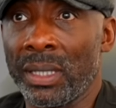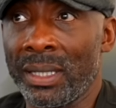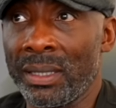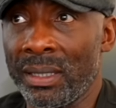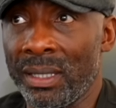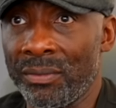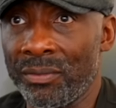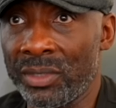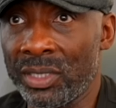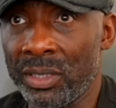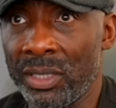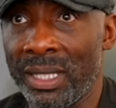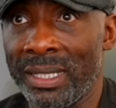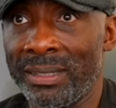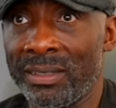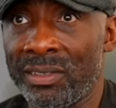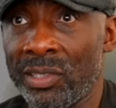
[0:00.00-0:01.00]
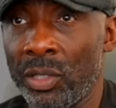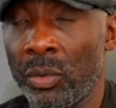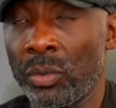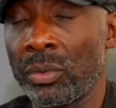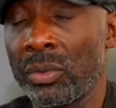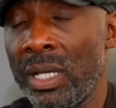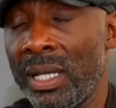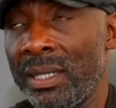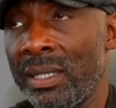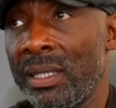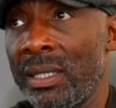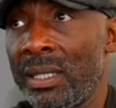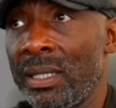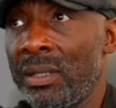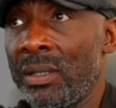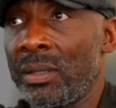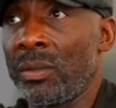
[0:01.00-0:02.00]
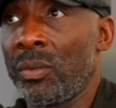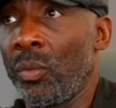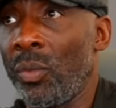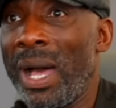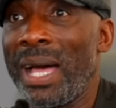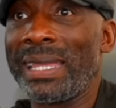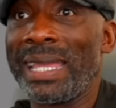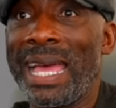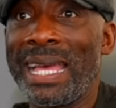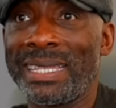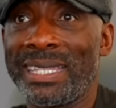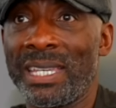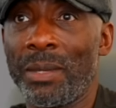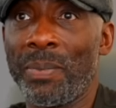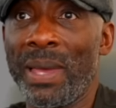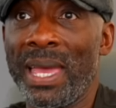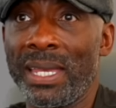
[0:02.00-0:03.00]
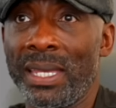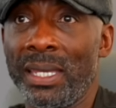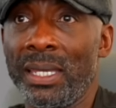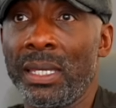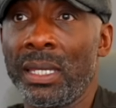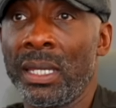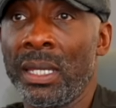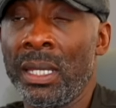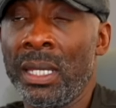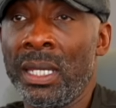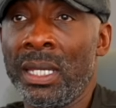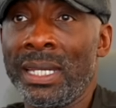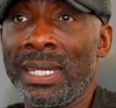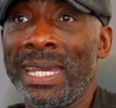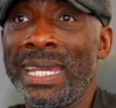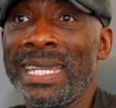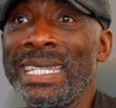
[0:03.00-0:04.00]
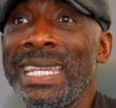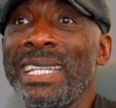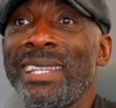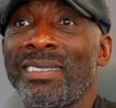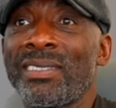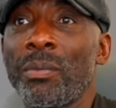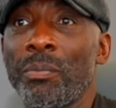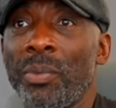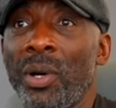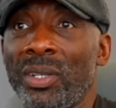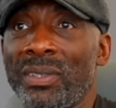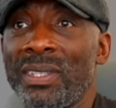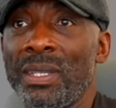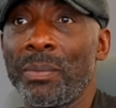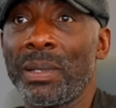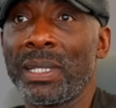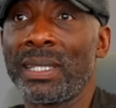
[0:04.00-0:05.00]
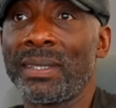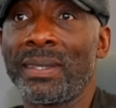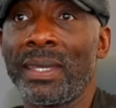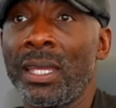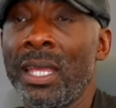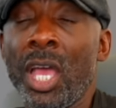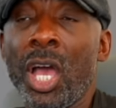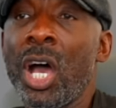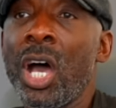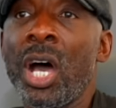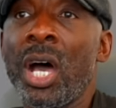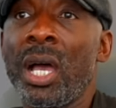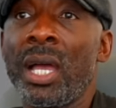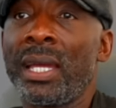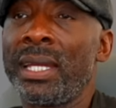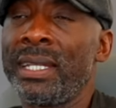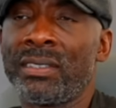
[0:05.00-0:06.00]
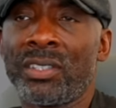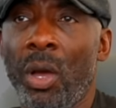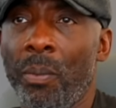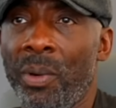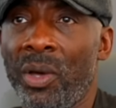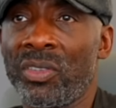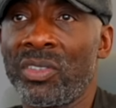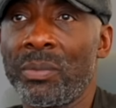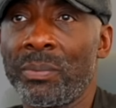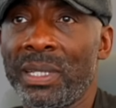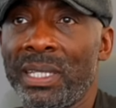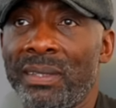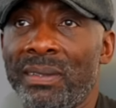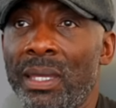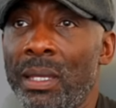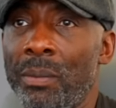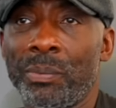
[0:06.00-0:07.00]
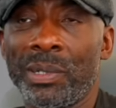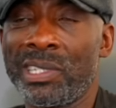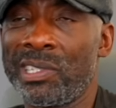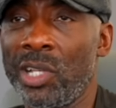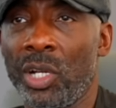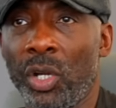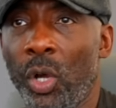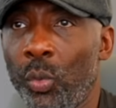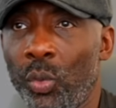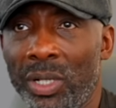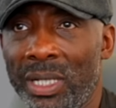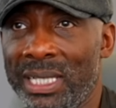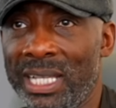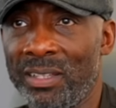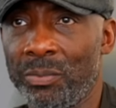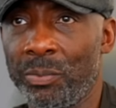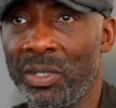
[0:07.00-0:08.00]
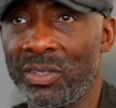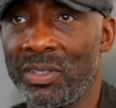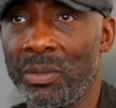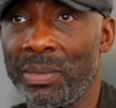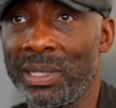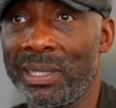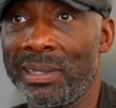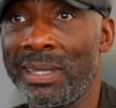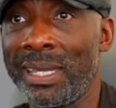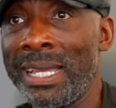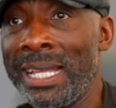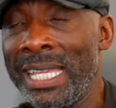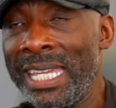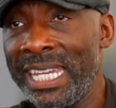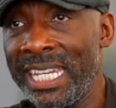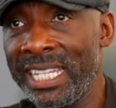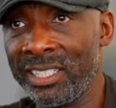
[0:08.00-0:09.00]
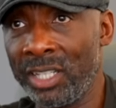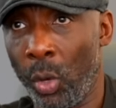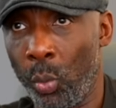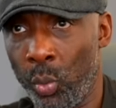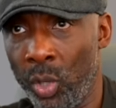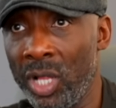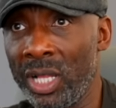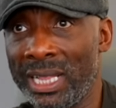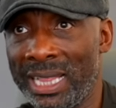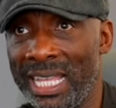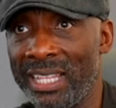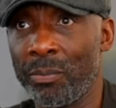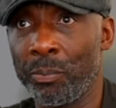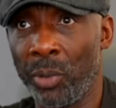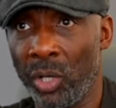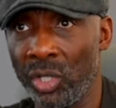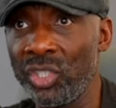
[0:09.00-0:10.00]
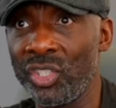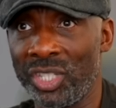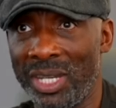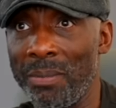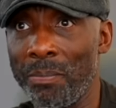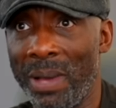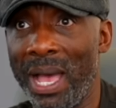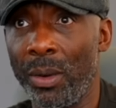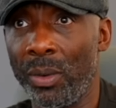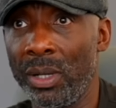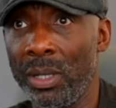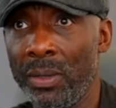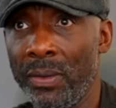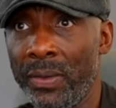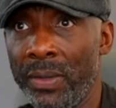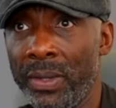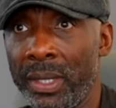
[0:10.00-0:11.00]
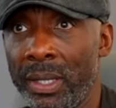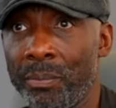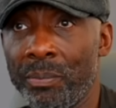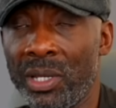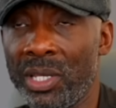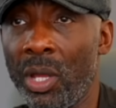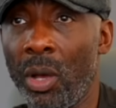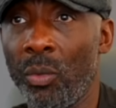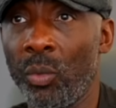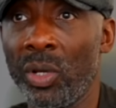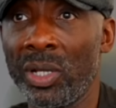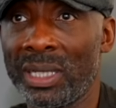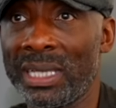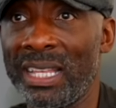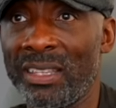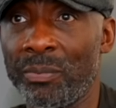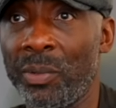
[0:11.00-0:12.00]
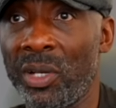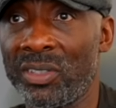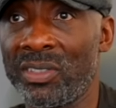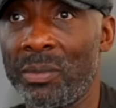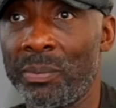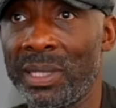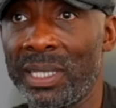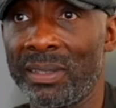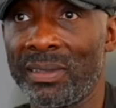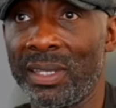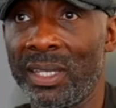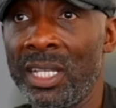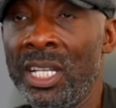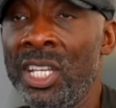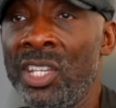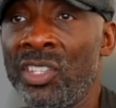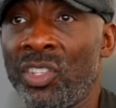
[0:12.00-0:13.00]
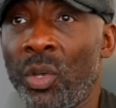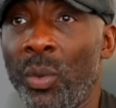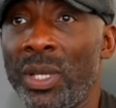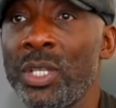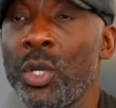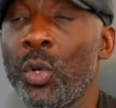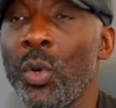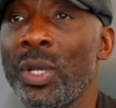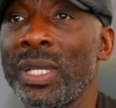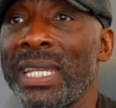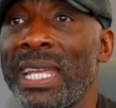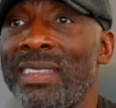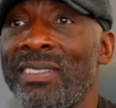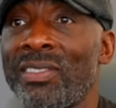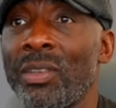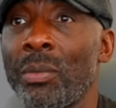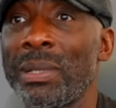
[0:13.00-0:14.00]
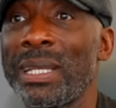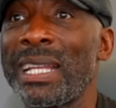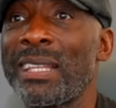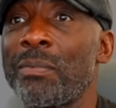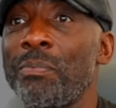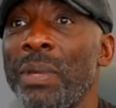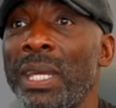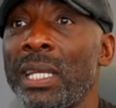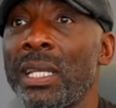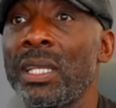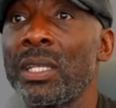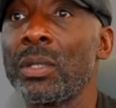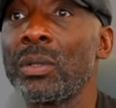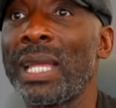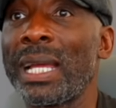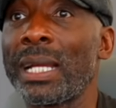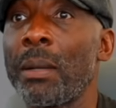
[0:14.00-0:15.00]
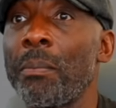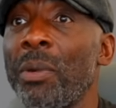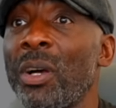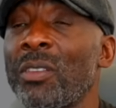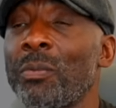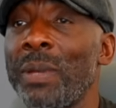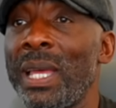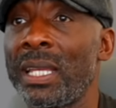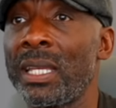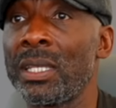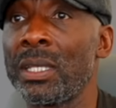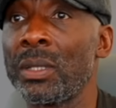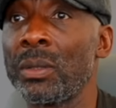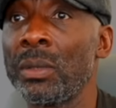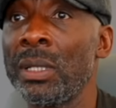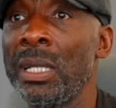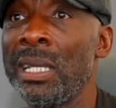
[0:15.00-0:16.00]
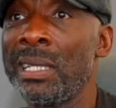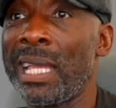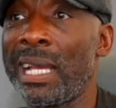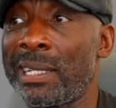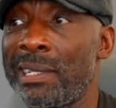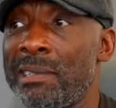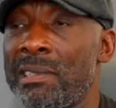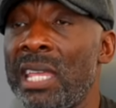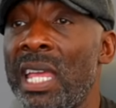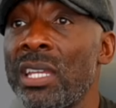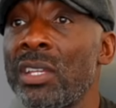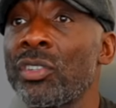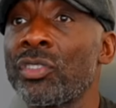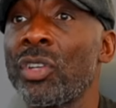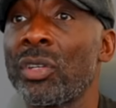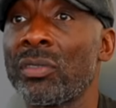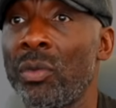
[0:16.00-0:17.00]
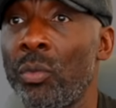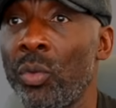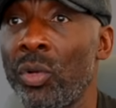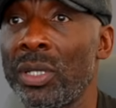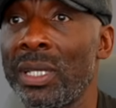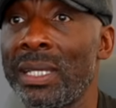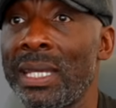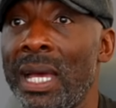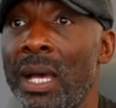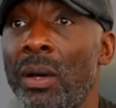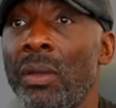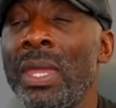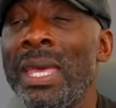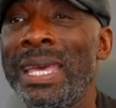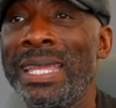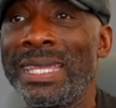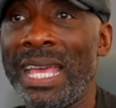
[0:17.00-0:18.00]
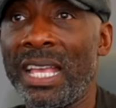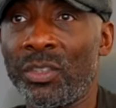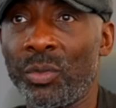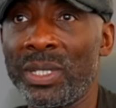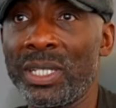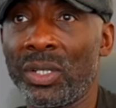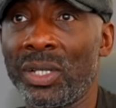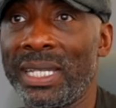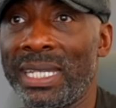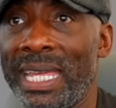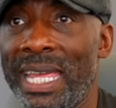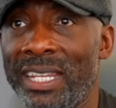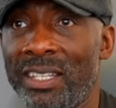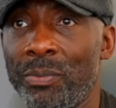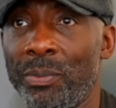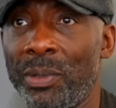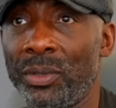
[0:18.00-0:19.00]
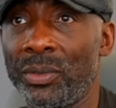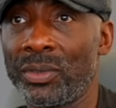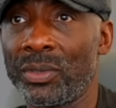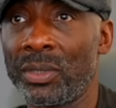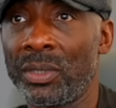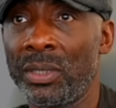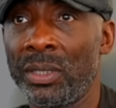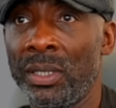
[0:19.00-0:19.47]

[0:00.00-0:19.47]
And and and so and Wilder had to depend. He needed some boxing ability. He's got boxing ability, but he's not got world class boxing ability. He's got world class punching power, but not world class boxing ability. So when you're going against somebody that's bigger than you, that can box better than you, that can take your shots and walk you down, that's when you're going to get exposed.